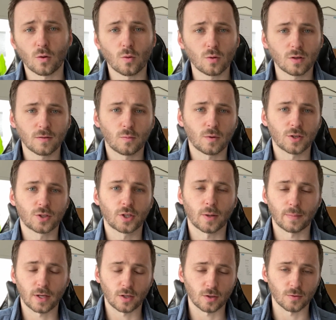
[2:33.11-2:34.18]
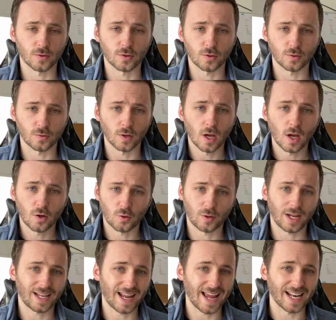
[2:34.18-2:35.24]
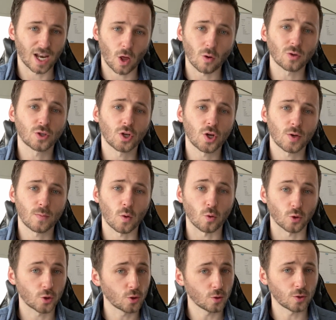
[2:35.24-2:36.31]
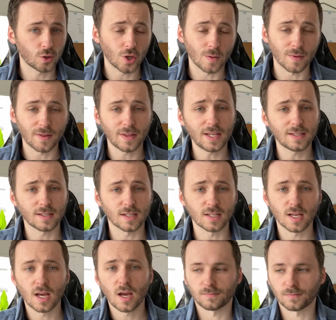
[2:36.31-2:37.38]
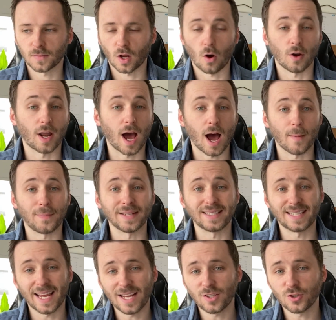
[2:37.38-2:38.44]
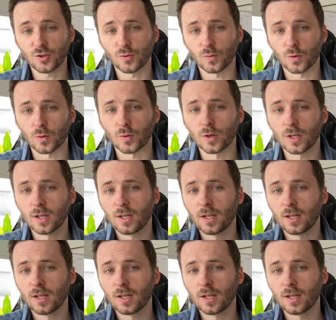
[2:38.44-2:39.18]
all of which can be used to create a long-term or short-term thesis on our potential